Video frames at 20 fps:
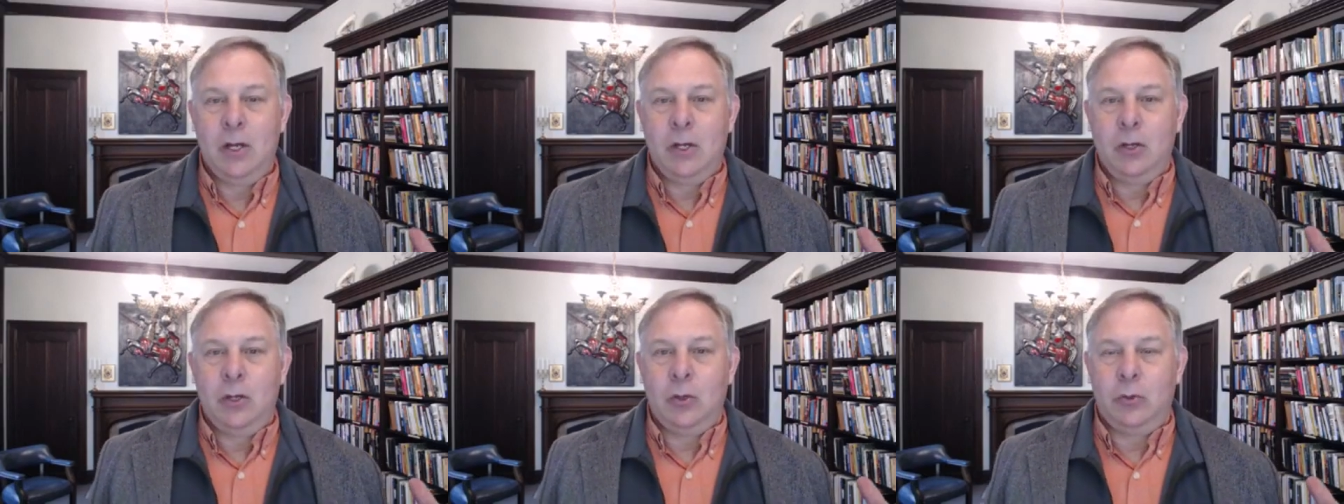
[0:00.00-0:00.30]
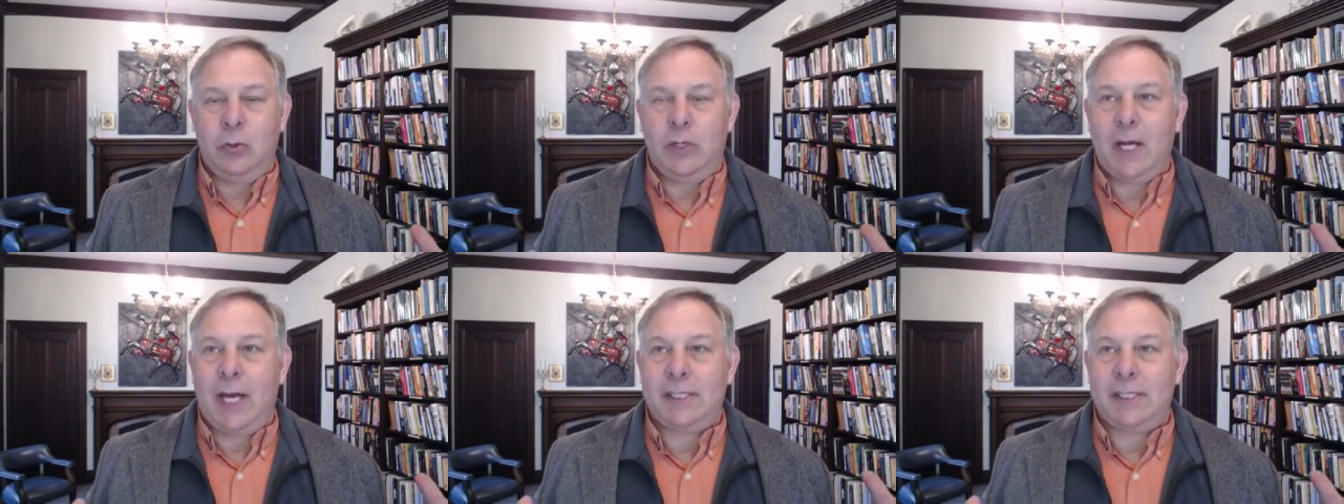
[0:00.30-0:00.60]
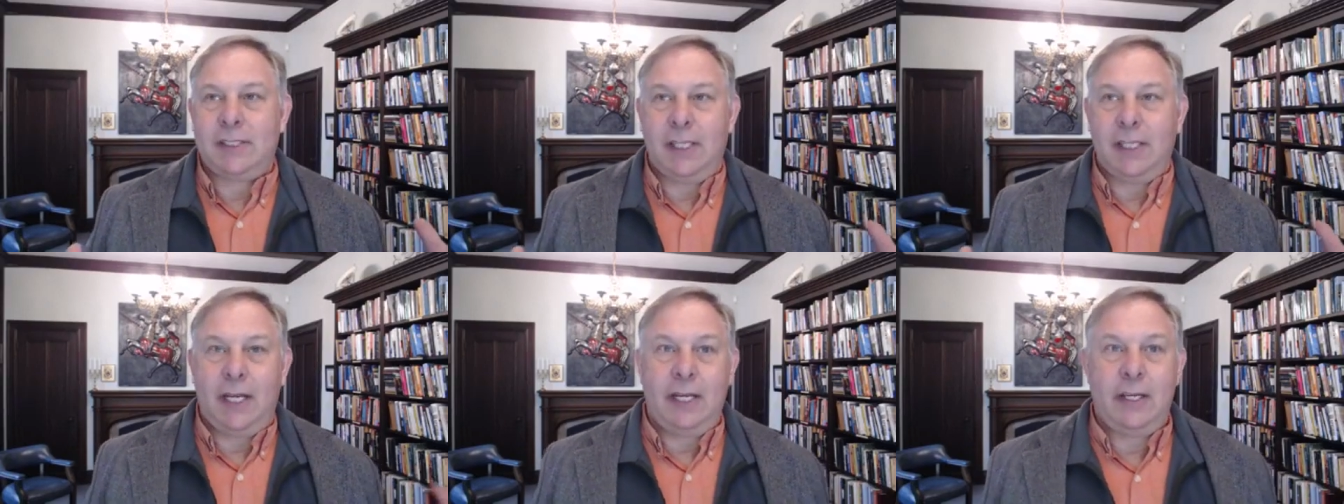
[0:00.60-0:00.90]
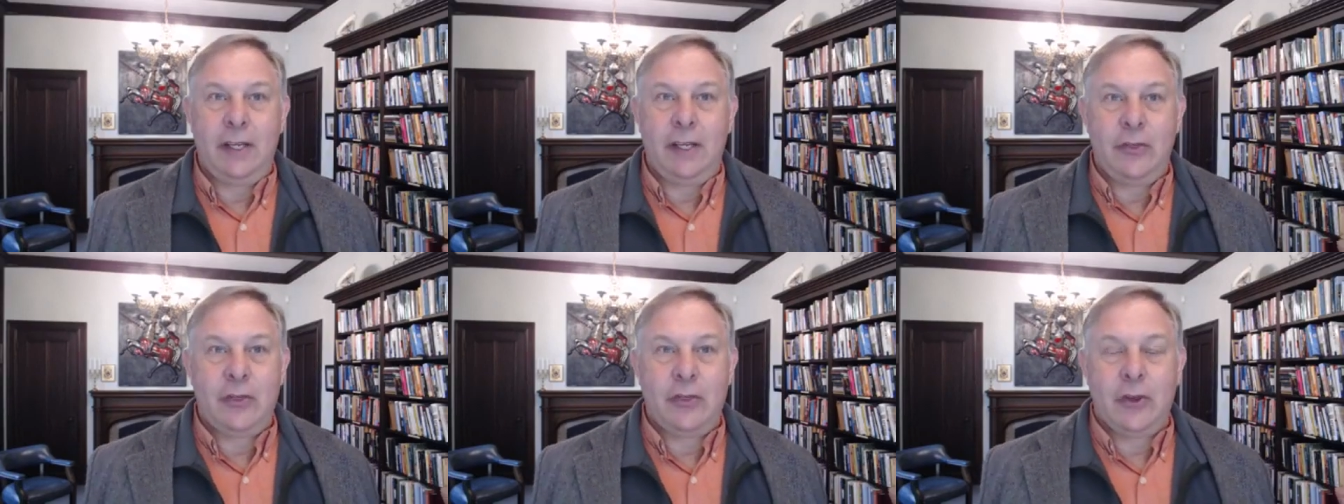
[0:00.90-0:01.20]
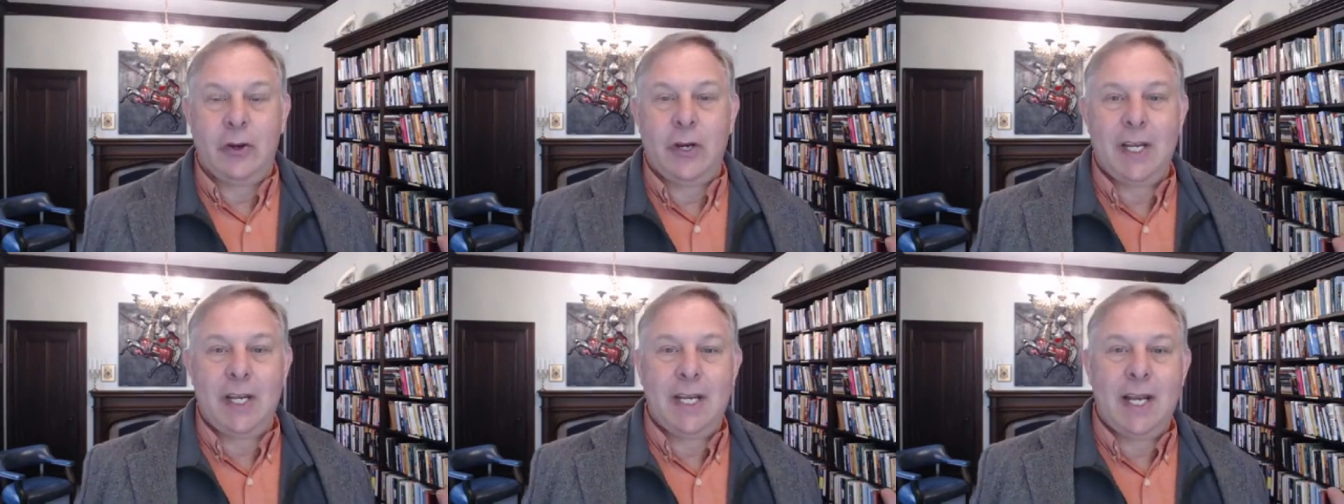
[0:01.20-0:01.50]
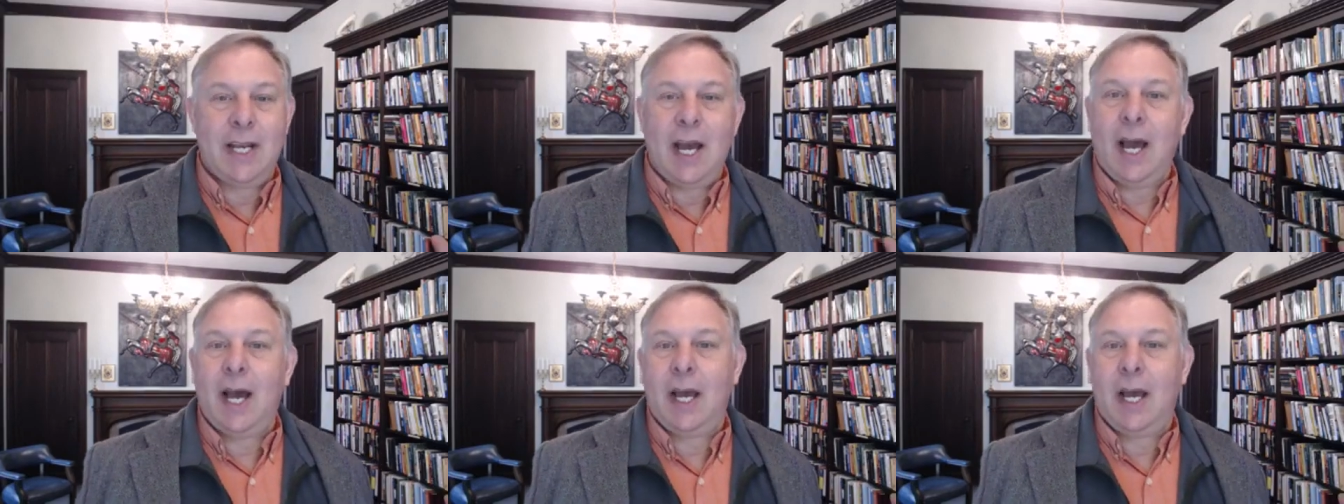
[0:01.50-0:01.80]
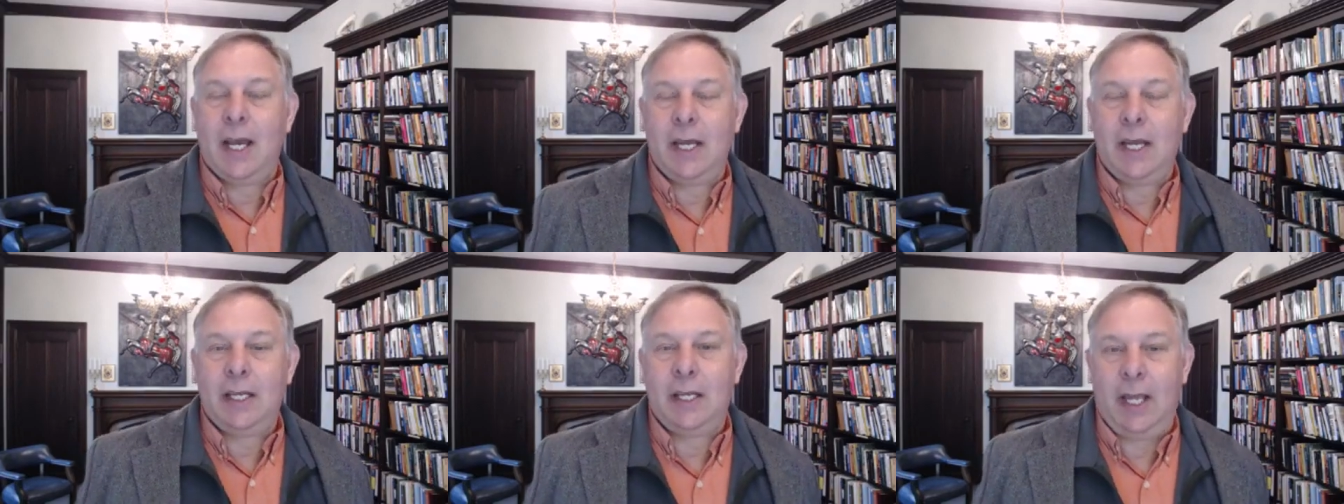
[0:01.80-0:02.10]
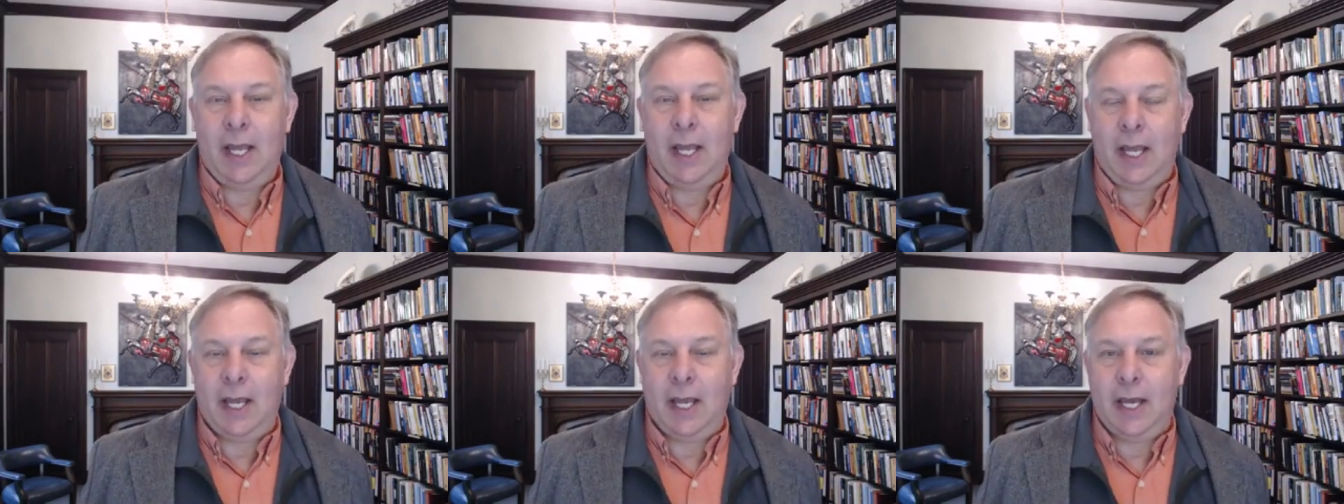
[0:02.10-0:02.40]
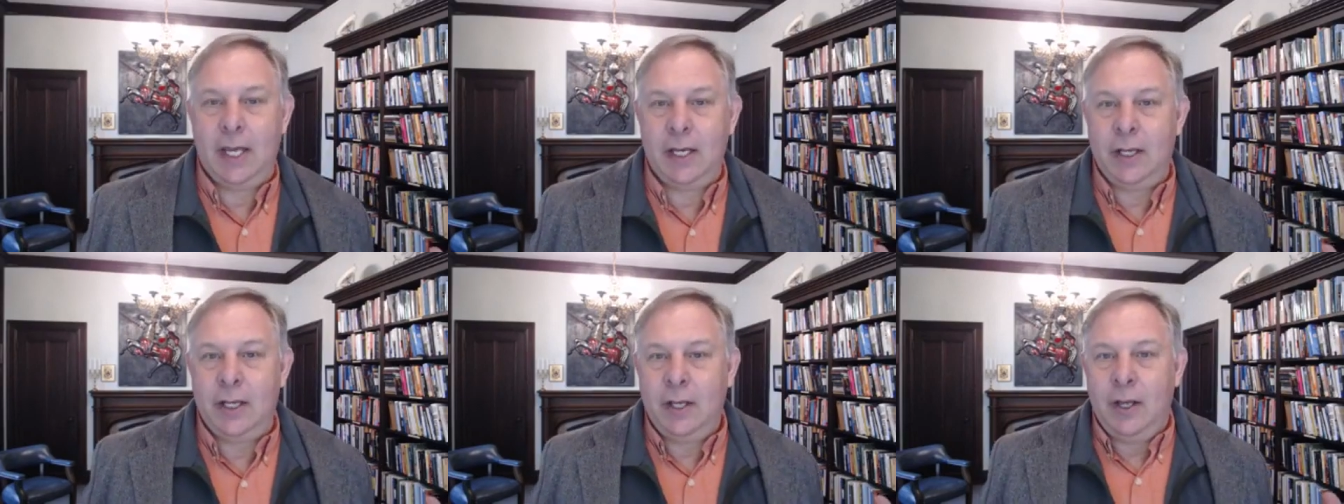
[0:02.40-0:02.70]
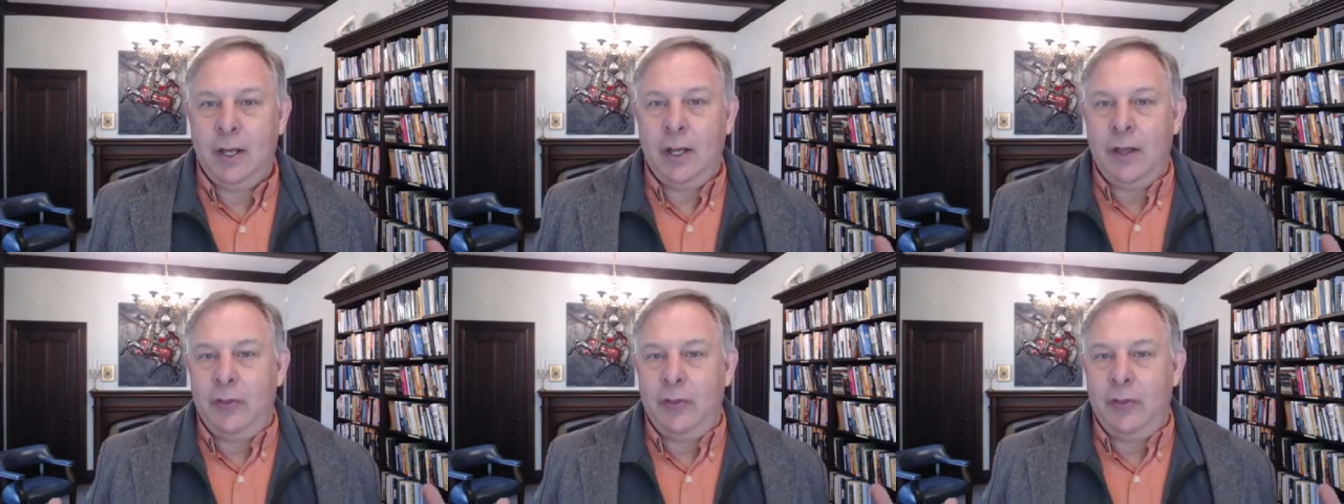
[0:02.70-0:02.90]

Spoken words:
who dies in 1839, and